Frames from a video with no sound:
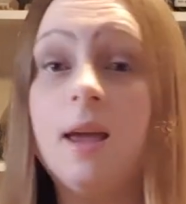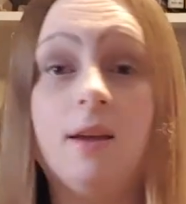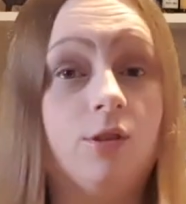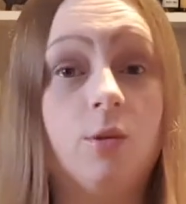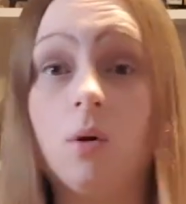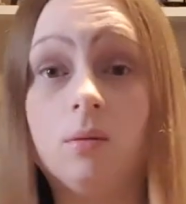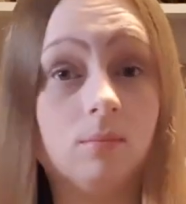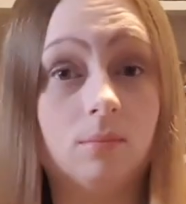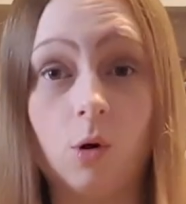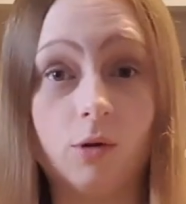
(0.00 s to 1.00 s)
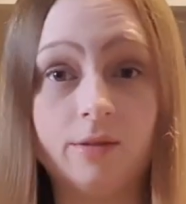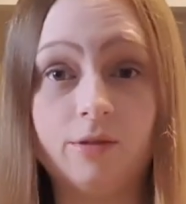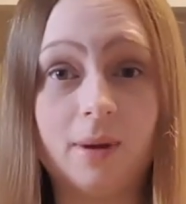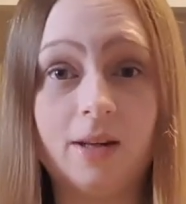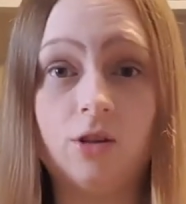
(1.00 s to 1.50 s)
If you want more
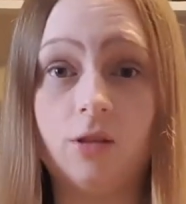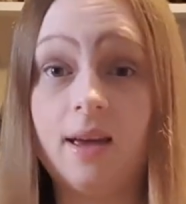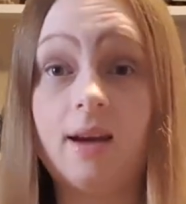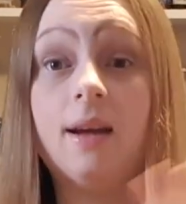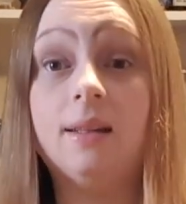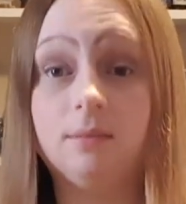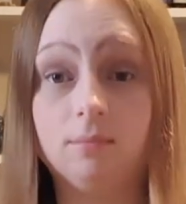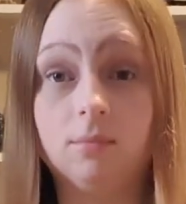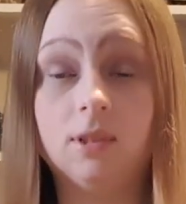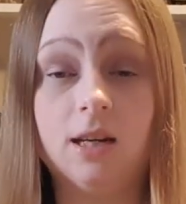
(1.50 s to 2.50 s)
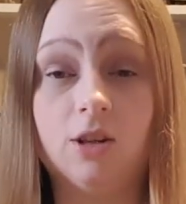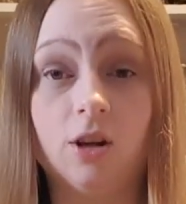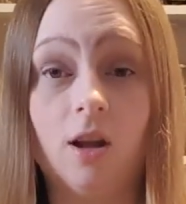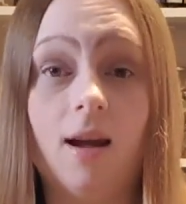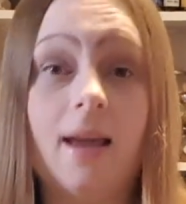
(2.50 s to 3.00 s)
information on that, I teach
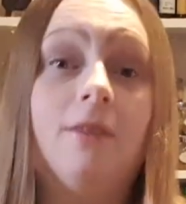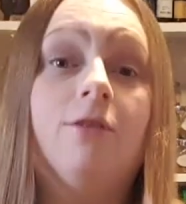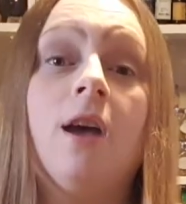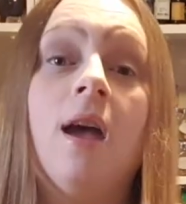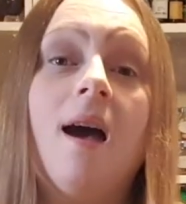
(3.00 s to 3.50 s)
live.